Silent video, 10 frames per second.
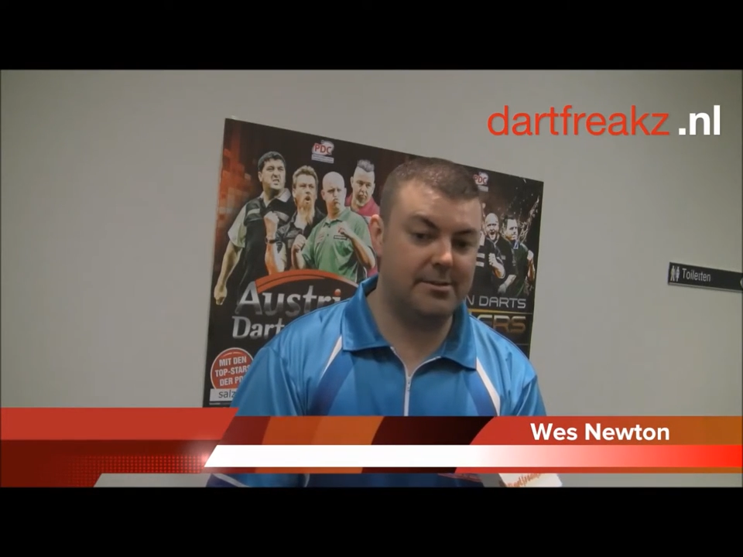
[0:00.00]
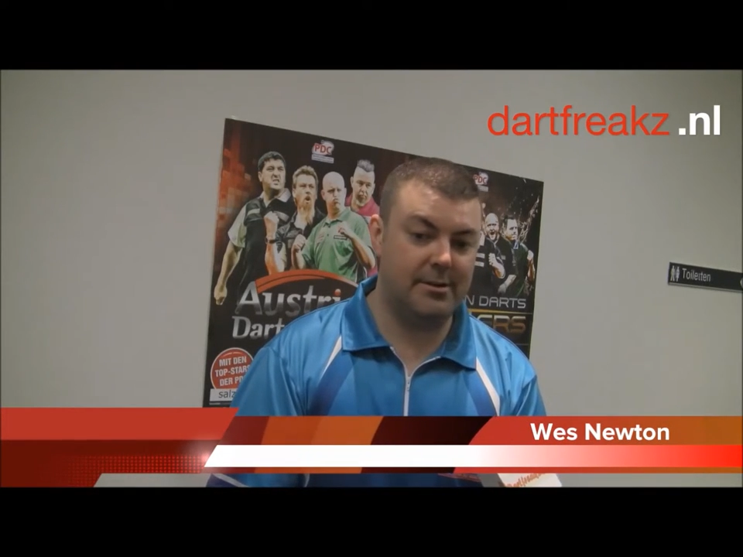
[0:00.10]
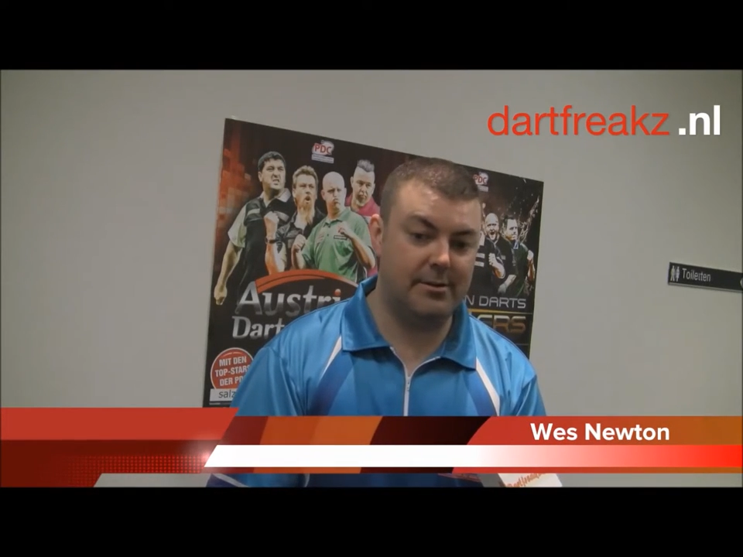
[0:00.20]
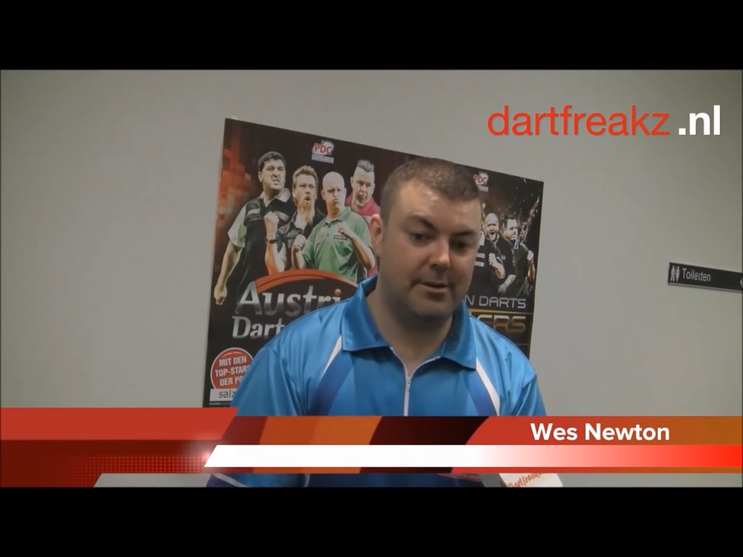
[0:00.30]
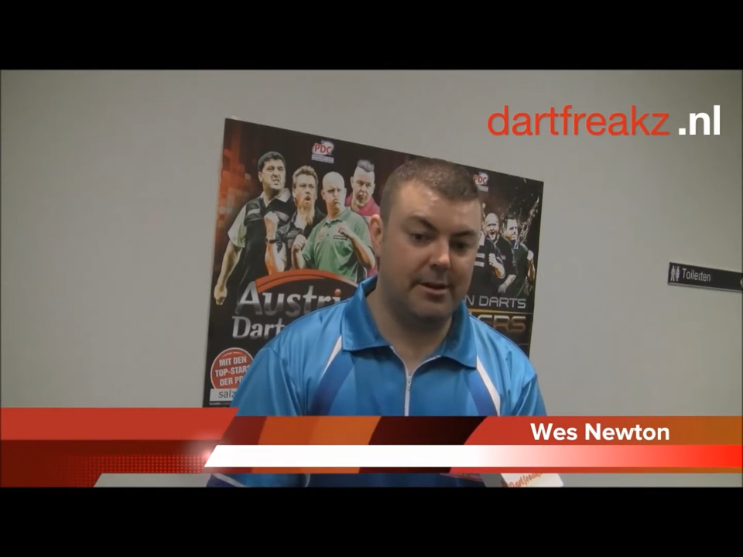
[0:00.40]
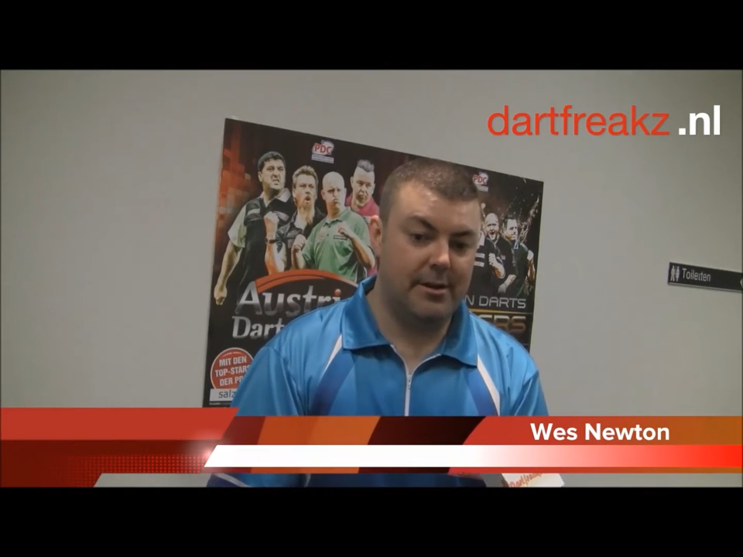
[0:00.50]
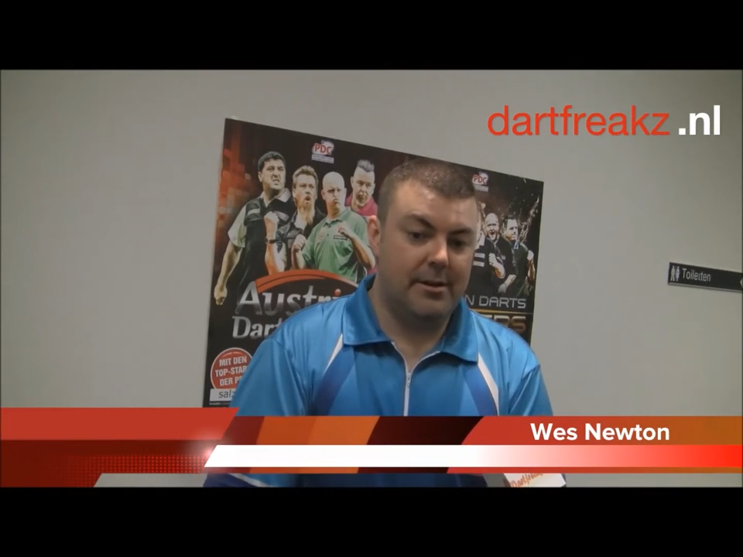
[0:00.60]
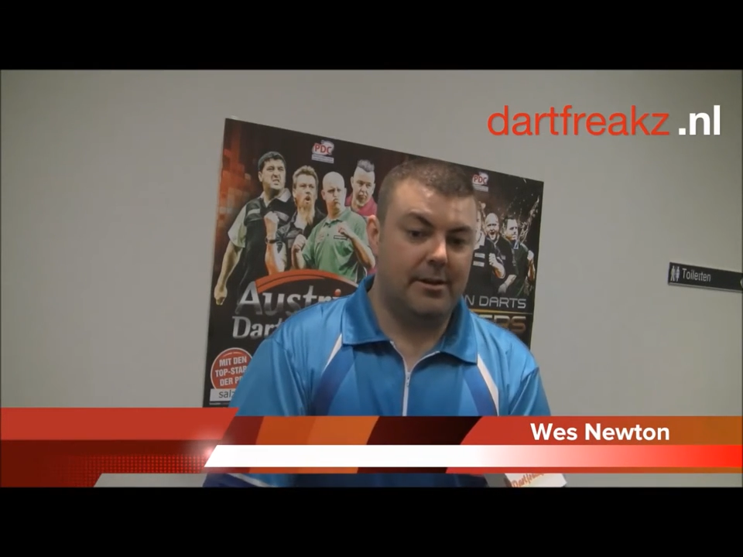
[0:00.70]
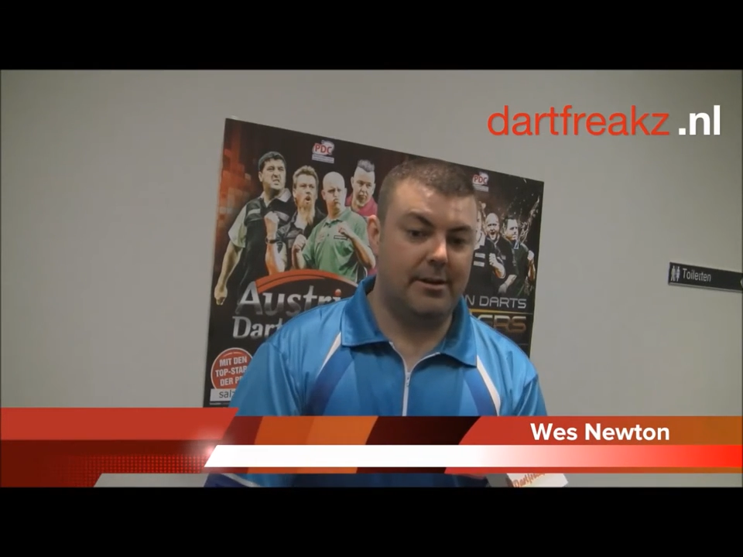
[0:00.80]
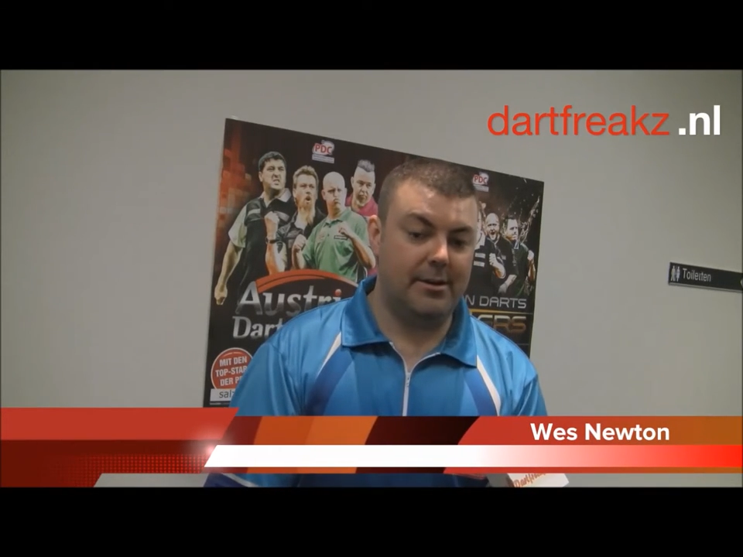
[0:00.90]
So,
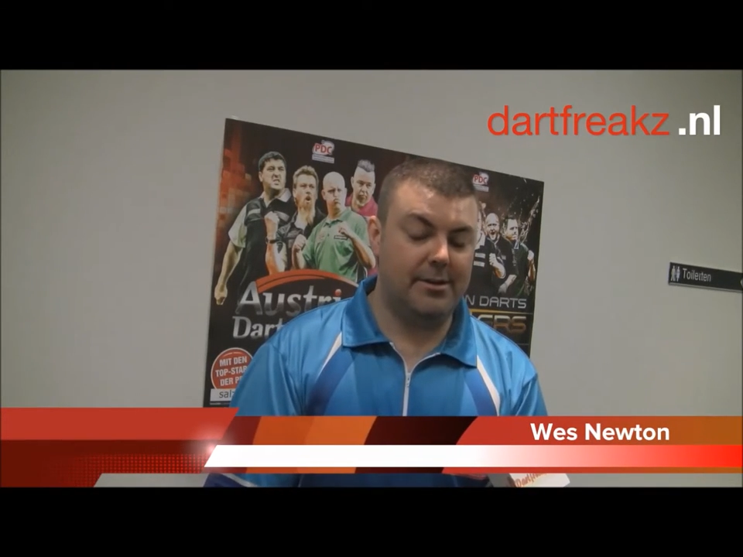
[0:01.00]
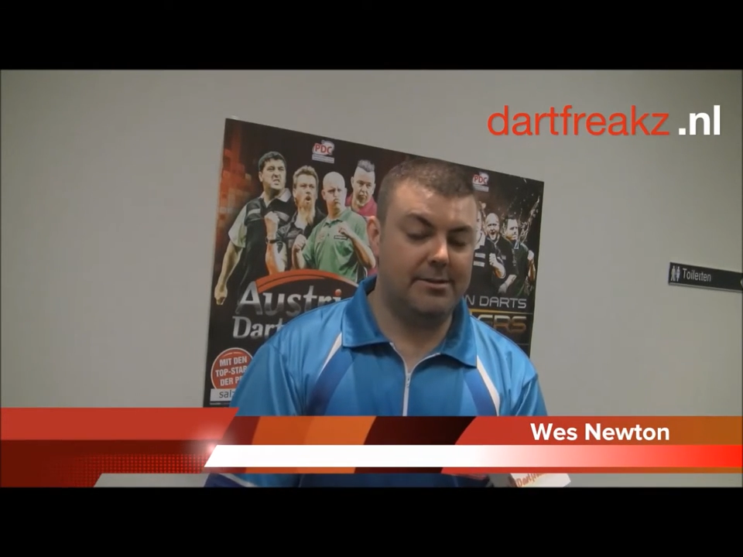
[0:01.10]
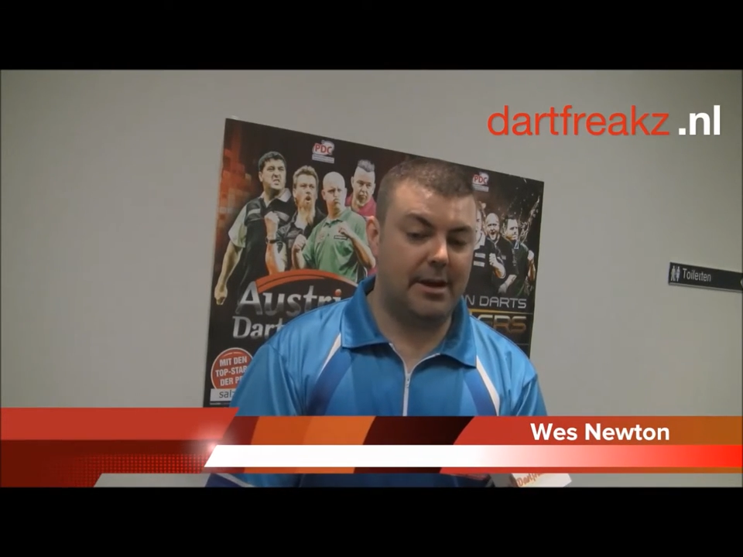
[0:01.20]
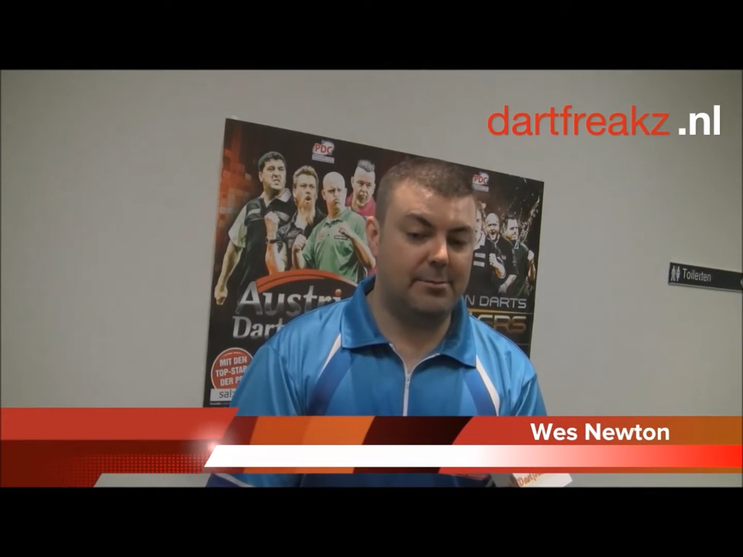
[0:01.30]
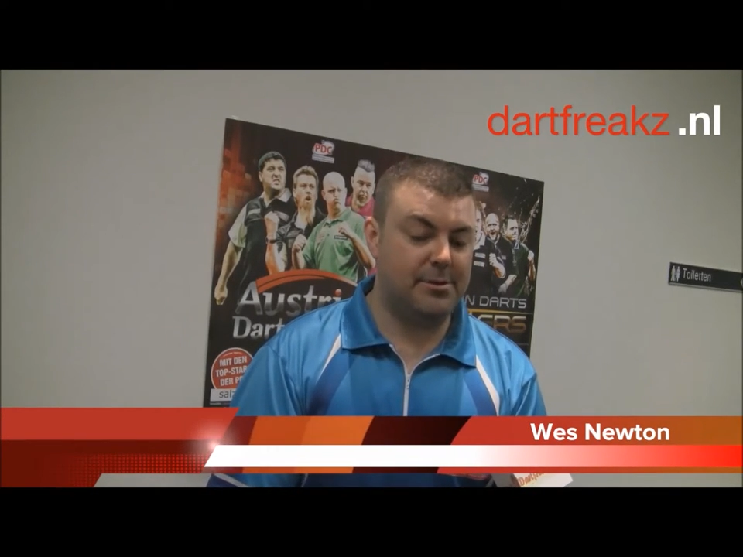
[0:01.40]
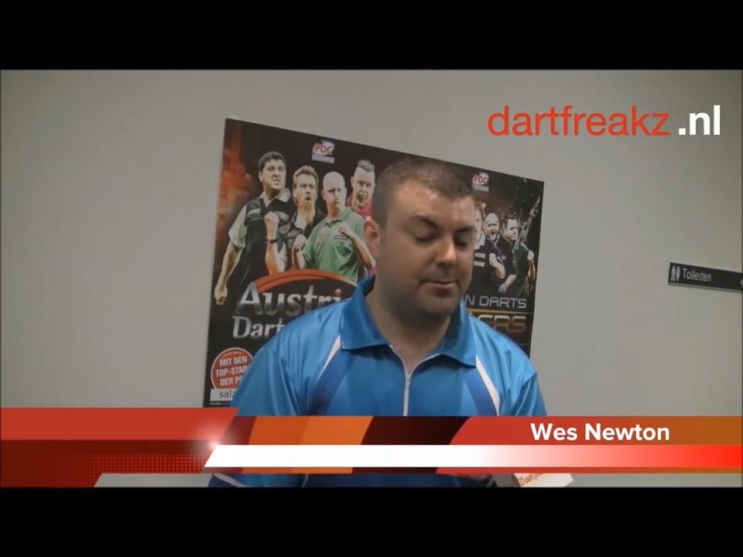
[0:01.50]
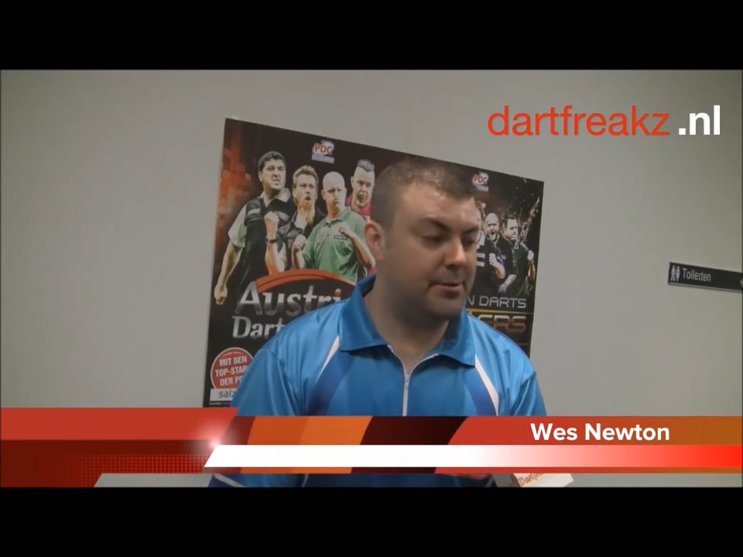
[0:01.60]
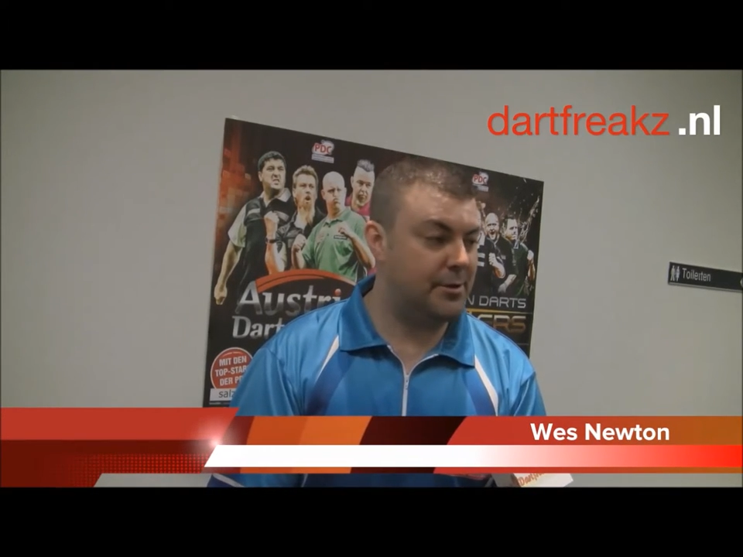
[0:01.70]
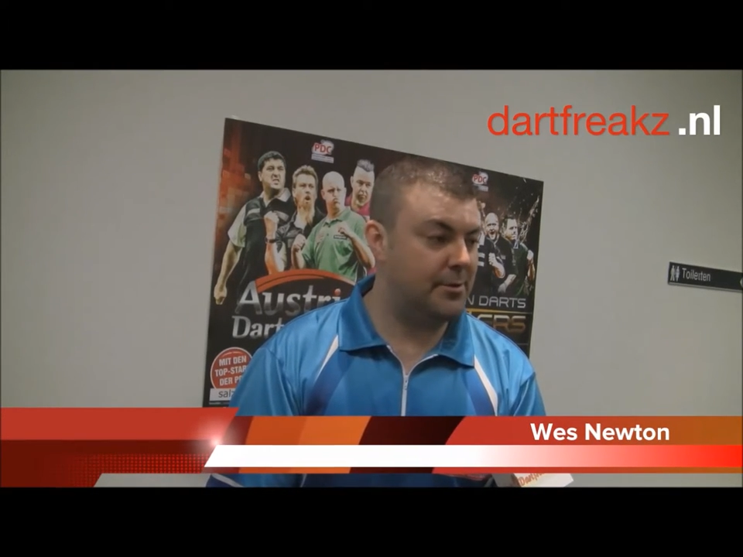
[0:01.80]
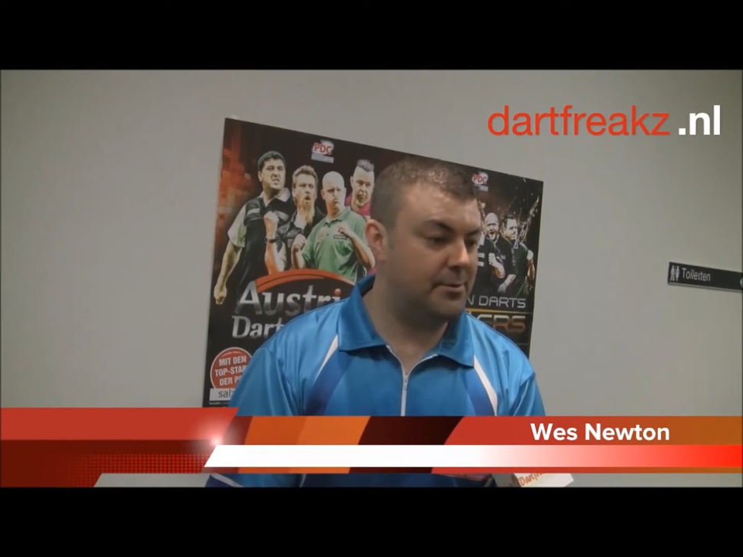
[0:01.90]
you know, it's time to
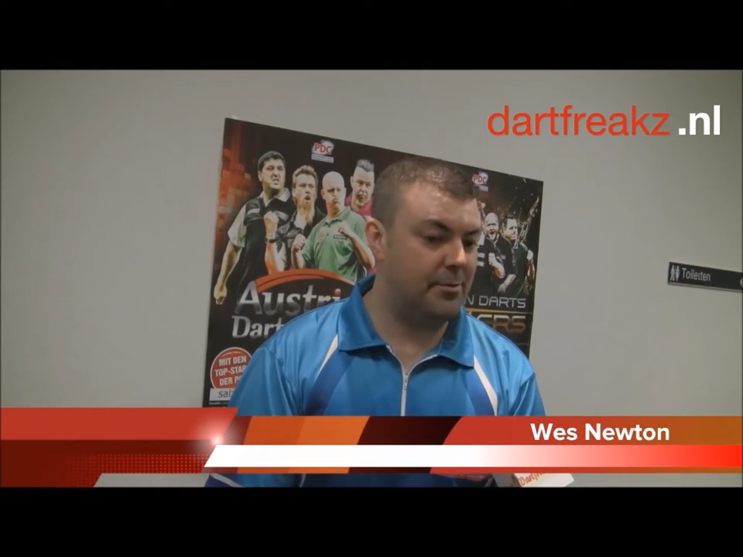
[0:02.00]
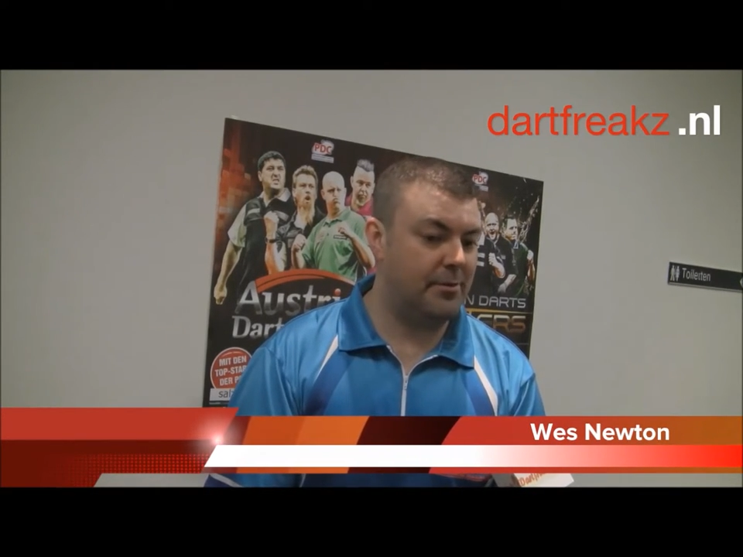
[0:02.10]
produce.